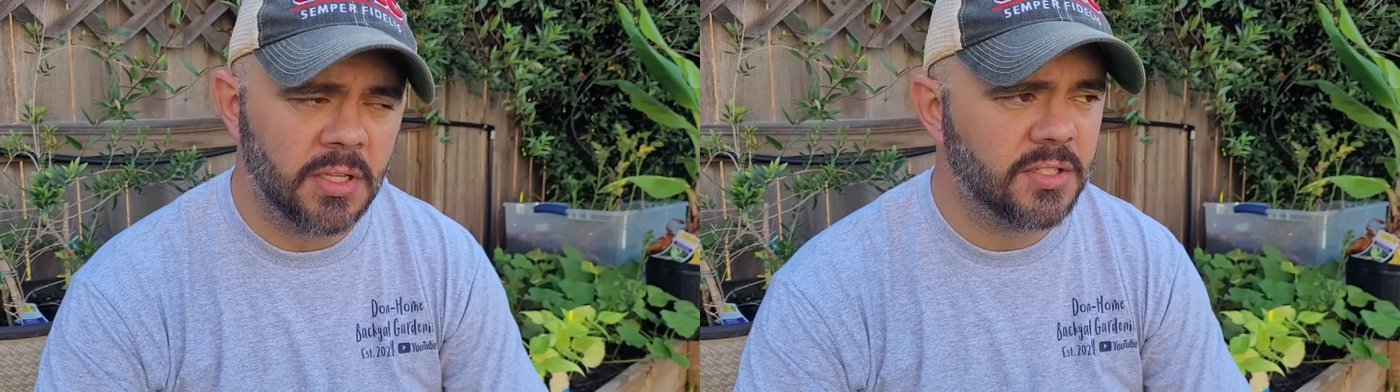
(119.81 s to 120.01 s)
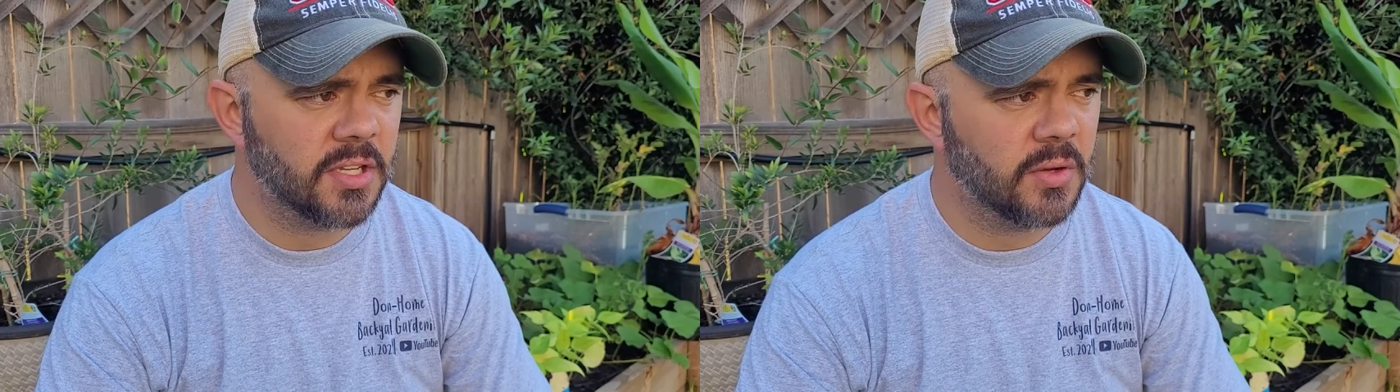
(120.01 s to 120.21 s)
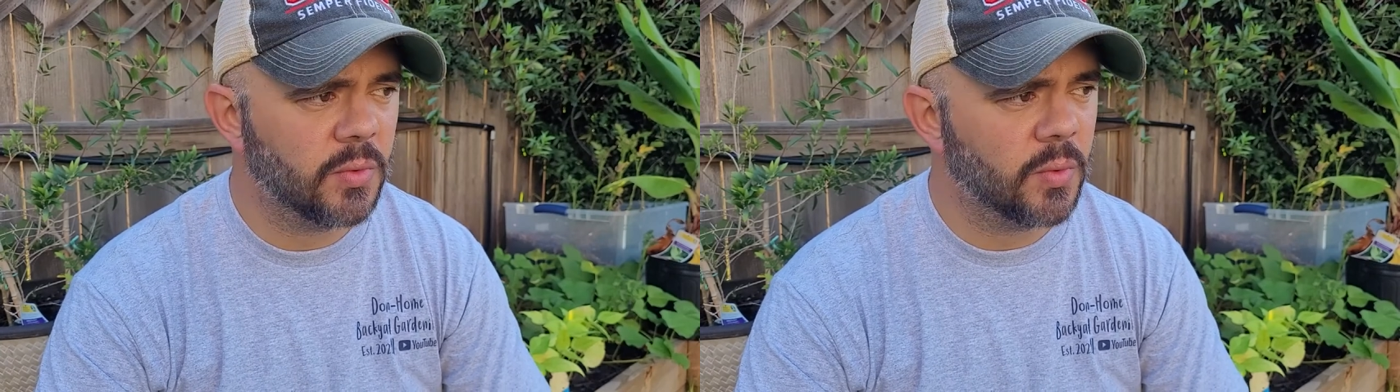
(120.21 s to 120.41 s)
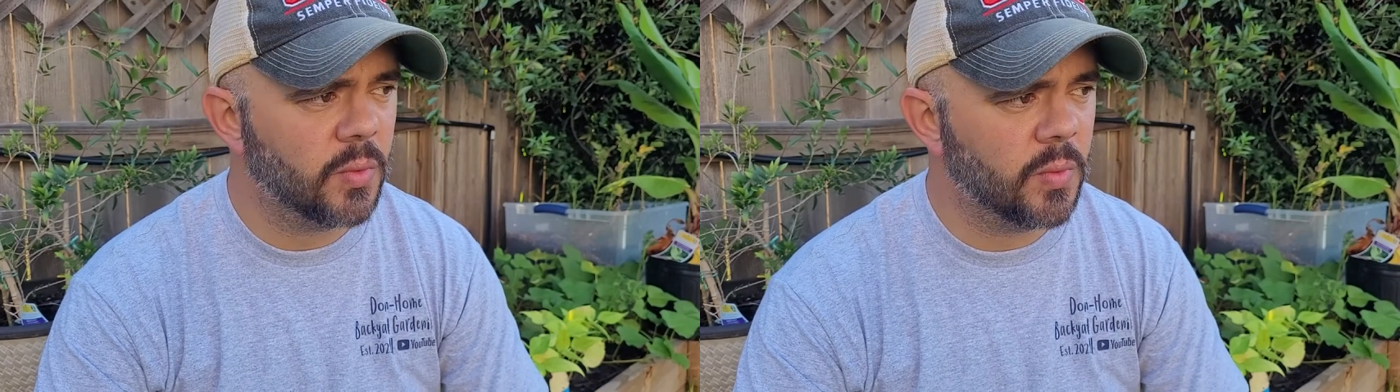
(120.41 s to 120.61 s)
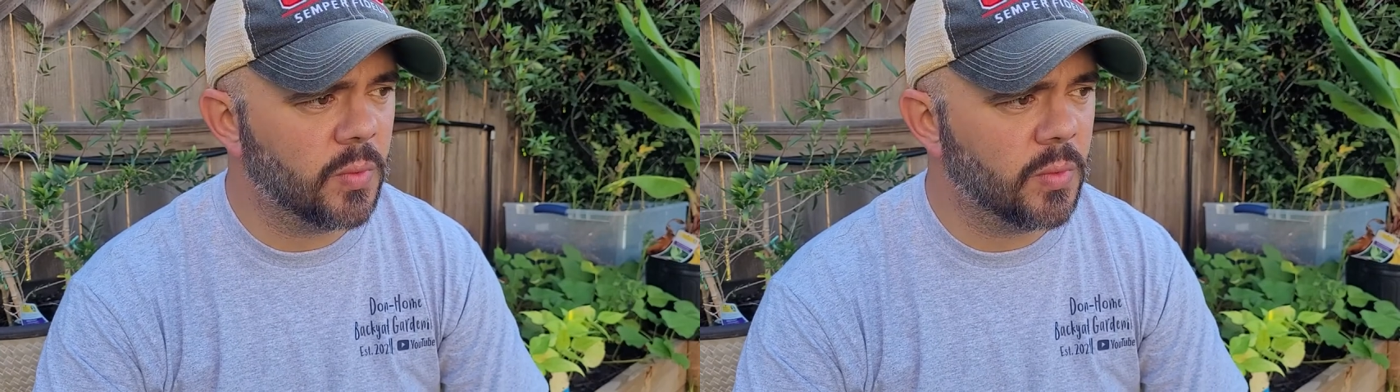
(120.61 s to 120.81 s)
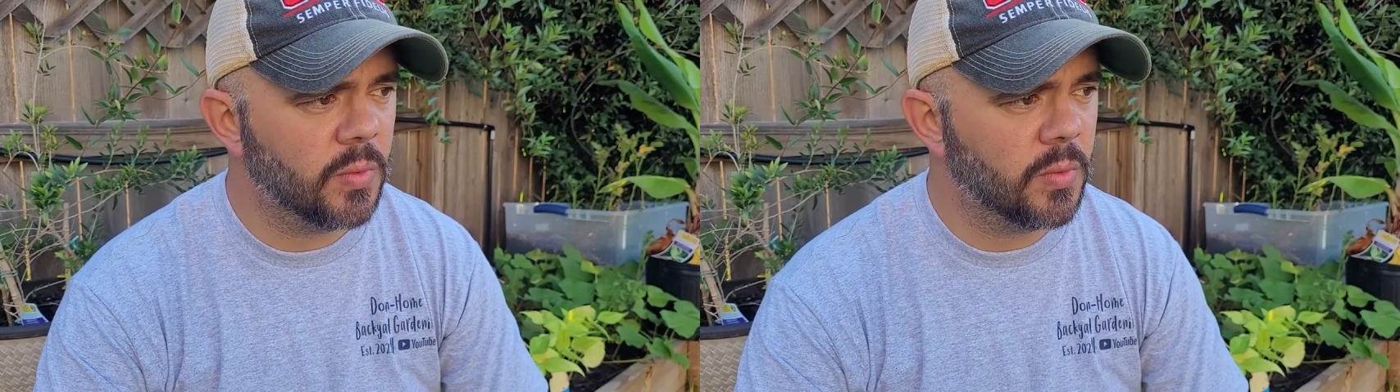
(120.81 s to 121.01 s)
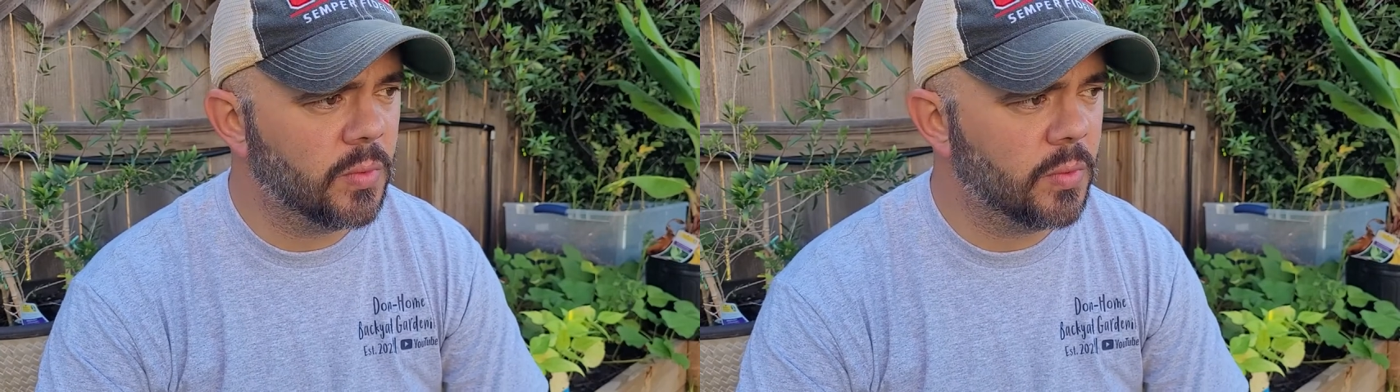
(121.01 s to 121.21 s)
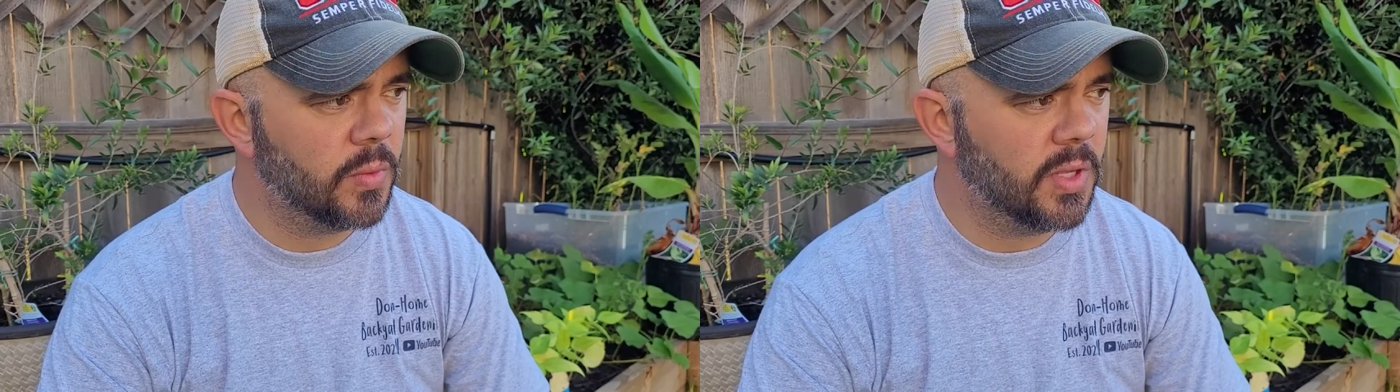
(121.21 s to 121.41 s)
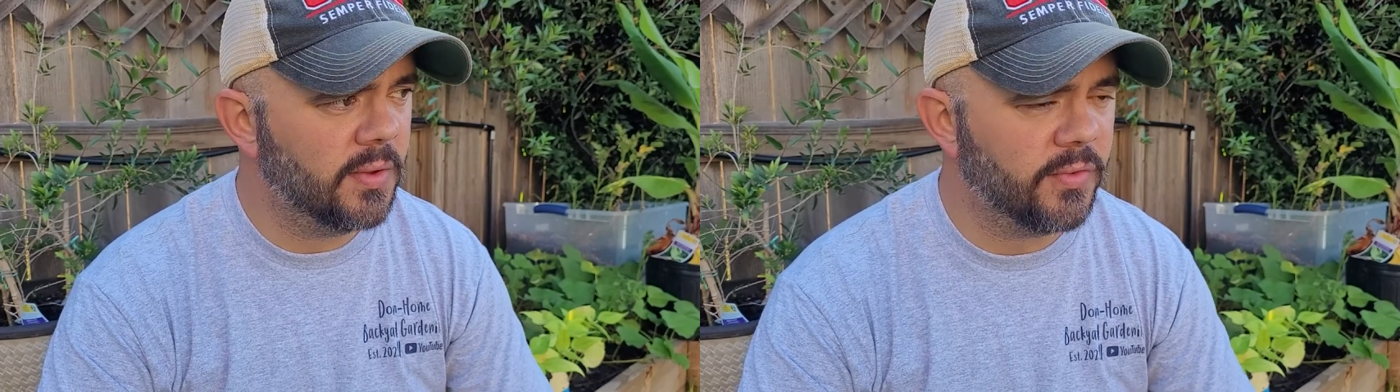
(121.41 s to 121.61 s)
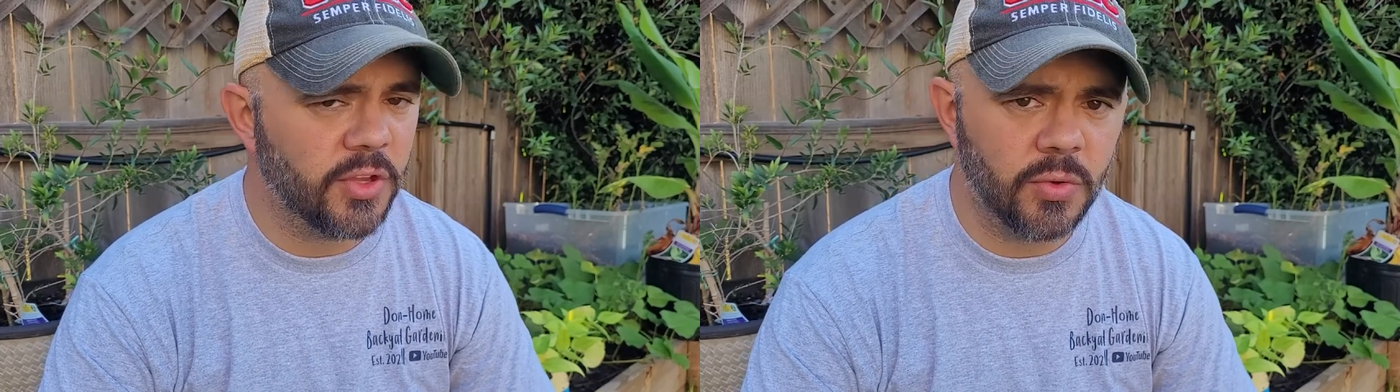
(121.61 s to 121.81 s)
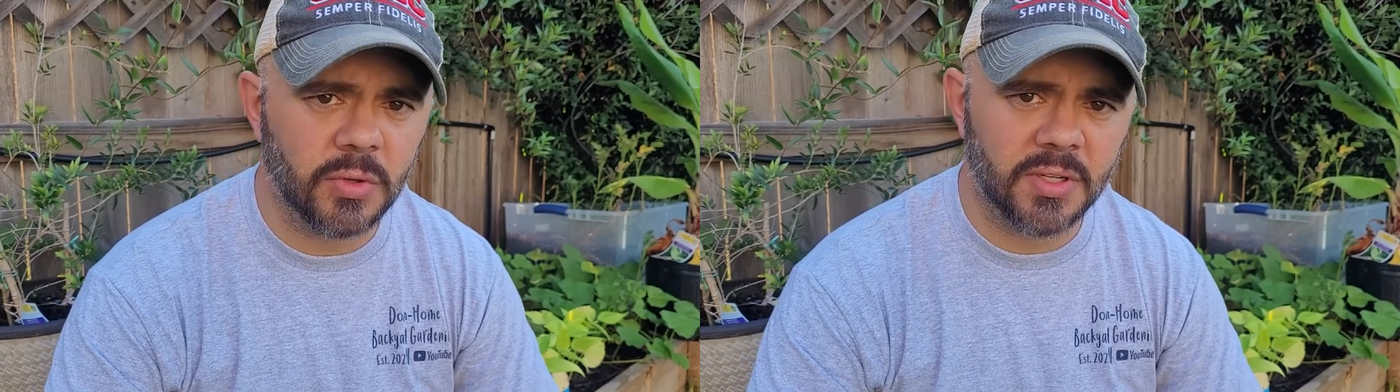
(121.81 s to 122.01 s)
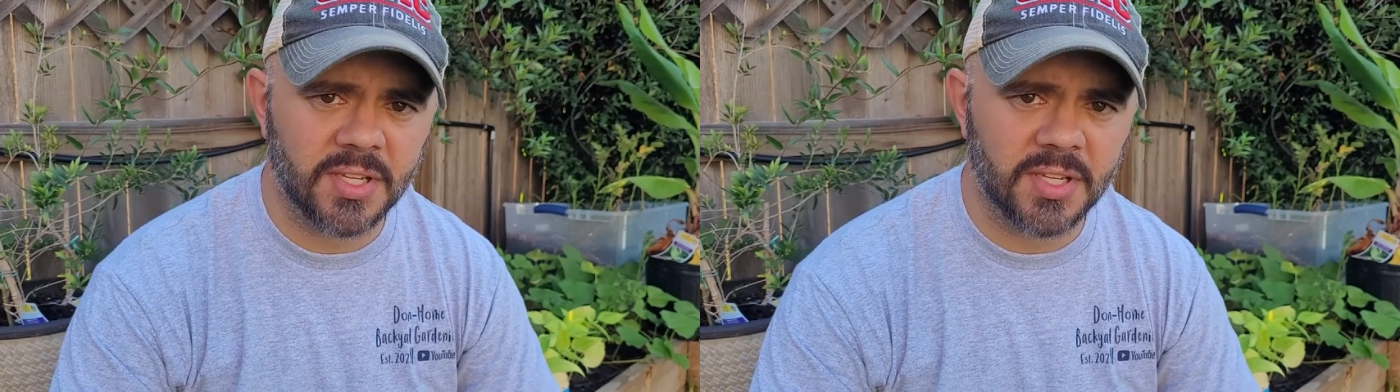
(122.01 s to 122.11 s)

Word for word: So if you are